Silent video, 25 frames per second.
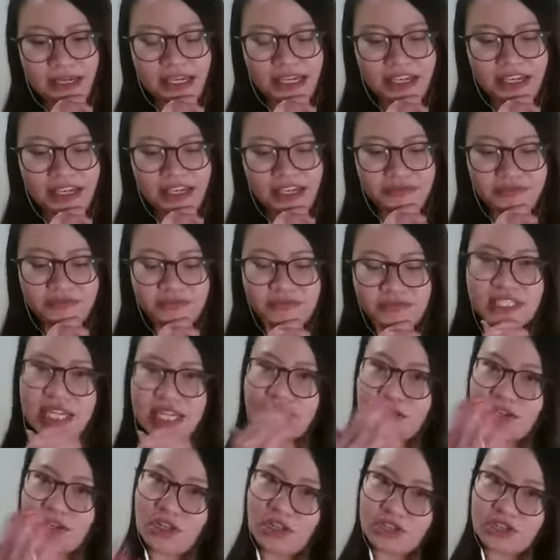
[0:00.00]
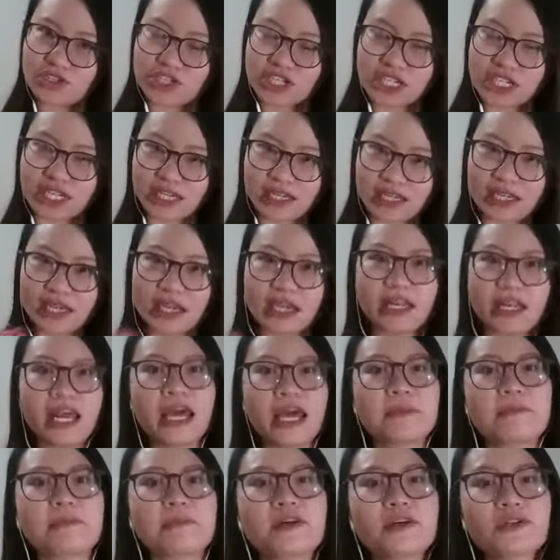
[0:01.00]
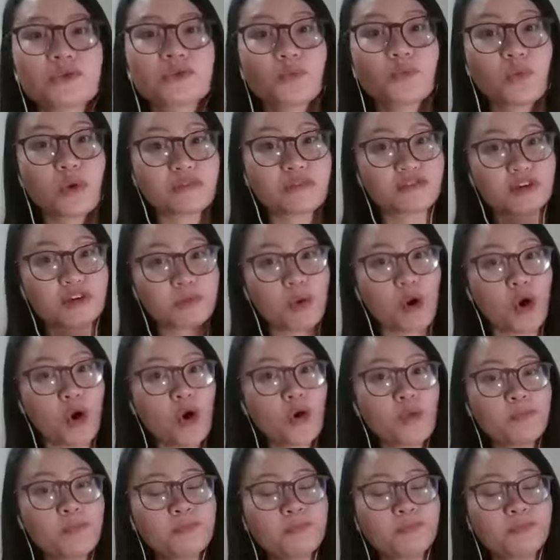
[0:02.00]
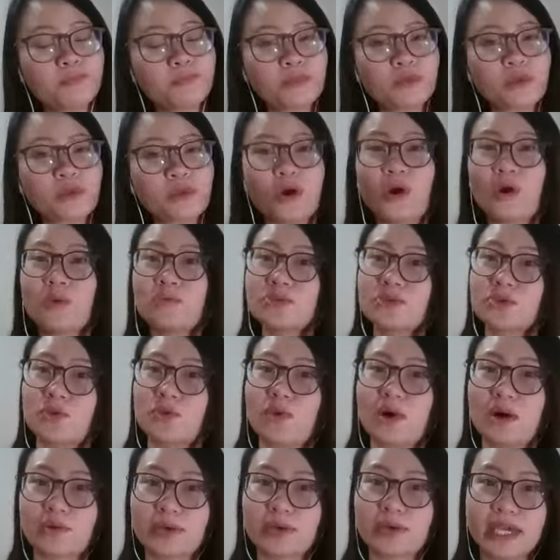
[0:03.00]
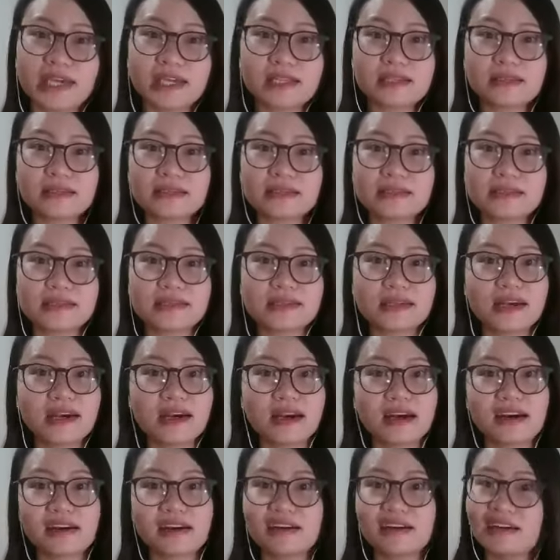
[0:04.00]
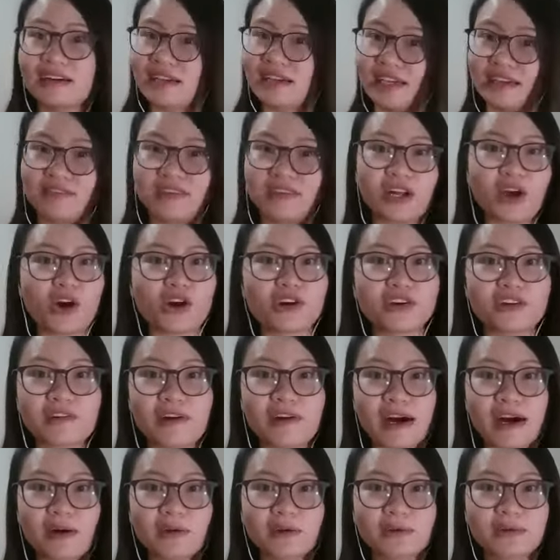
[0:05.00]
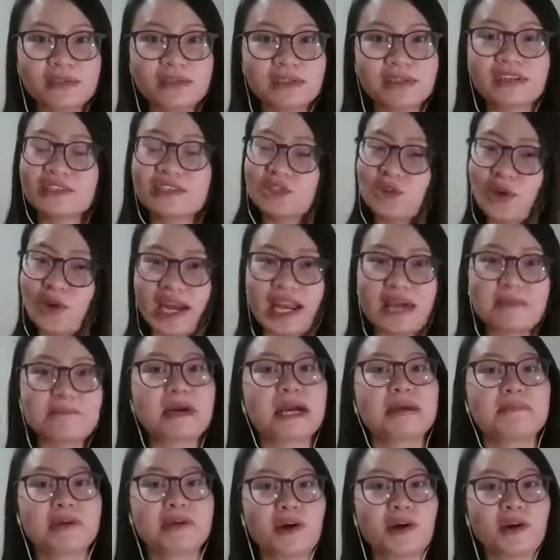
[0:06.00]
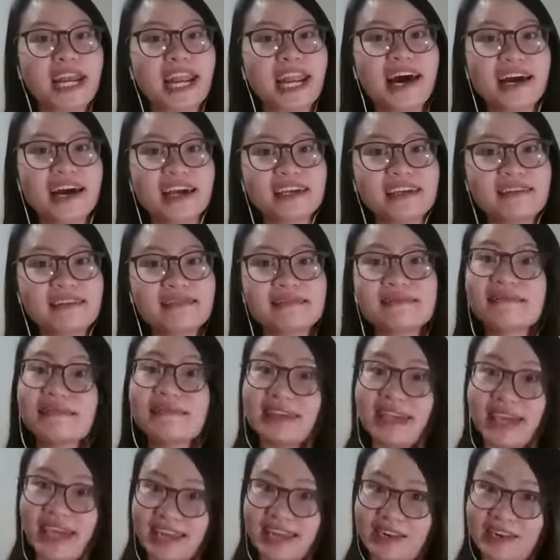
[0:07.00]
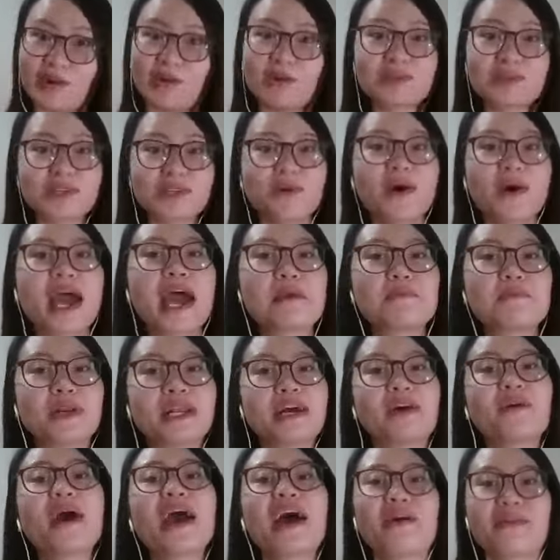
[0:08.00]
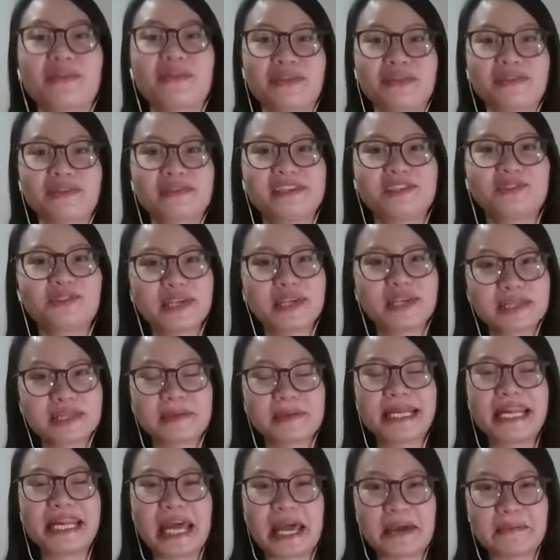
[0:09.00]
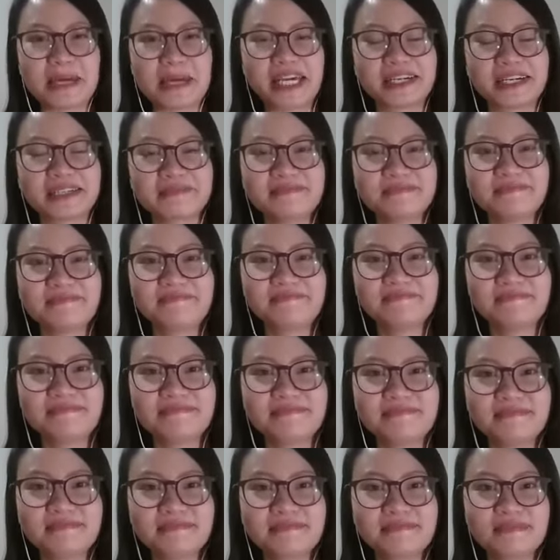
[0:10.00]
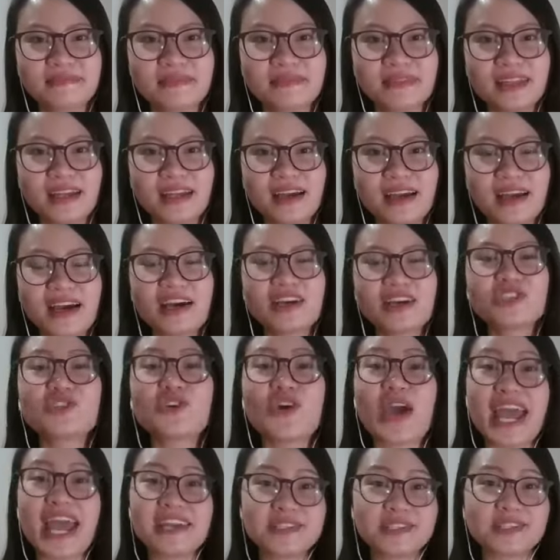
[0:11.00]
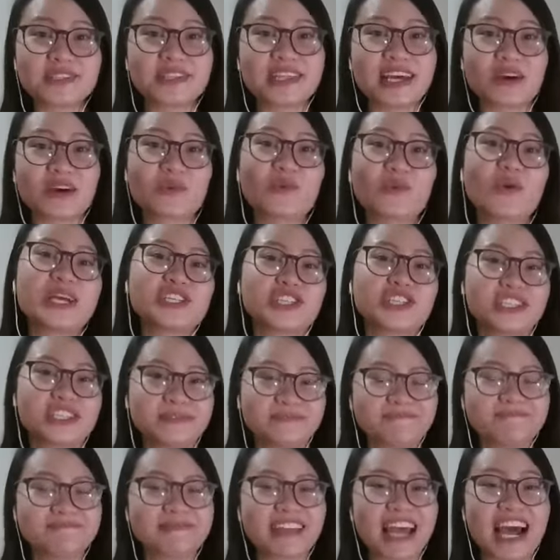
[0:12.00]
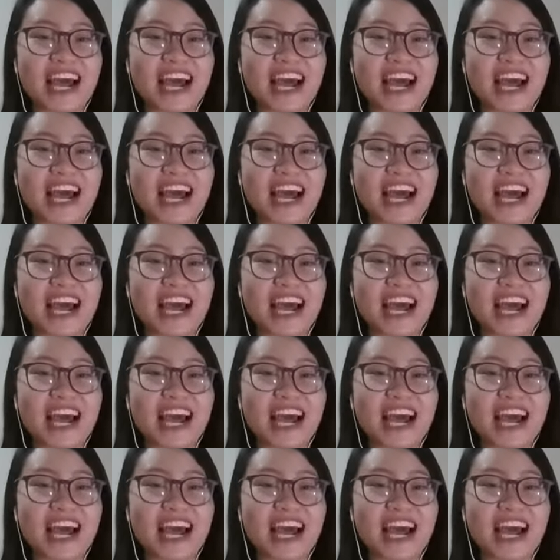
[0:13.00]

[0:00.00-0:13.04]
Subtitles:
if technology can help us work from home, homeschool our kids, even order our toilet paper online, can it also help with our health during the pandemic? To answer that question,